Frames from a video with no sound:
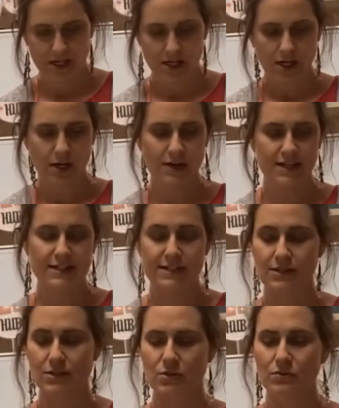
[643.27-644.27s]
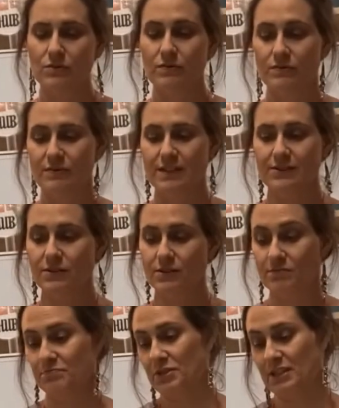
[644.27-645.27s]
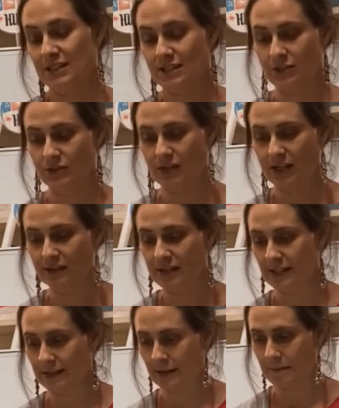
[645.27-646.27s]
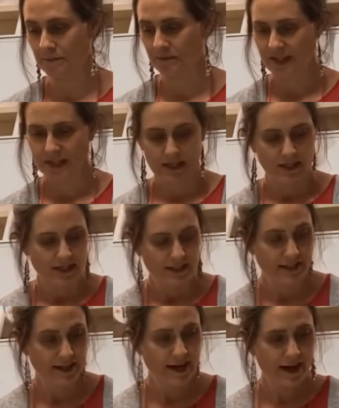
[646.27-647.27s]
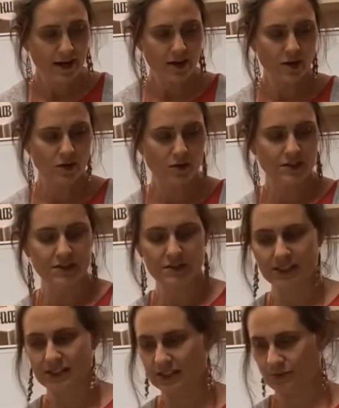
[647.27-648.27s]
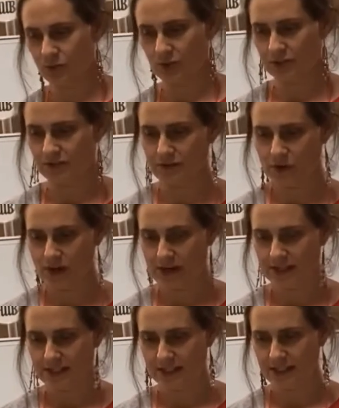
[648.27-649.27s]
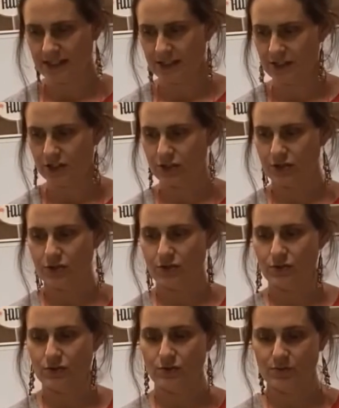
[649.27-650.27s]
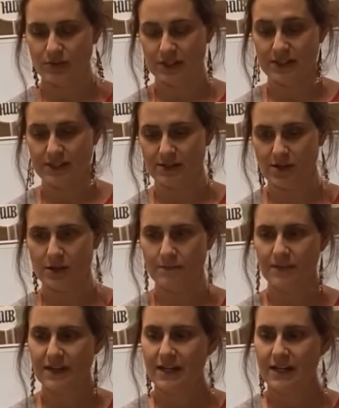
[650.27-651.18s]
All right, so these look pretty cute. I like them. Now what is important for us is to put this on.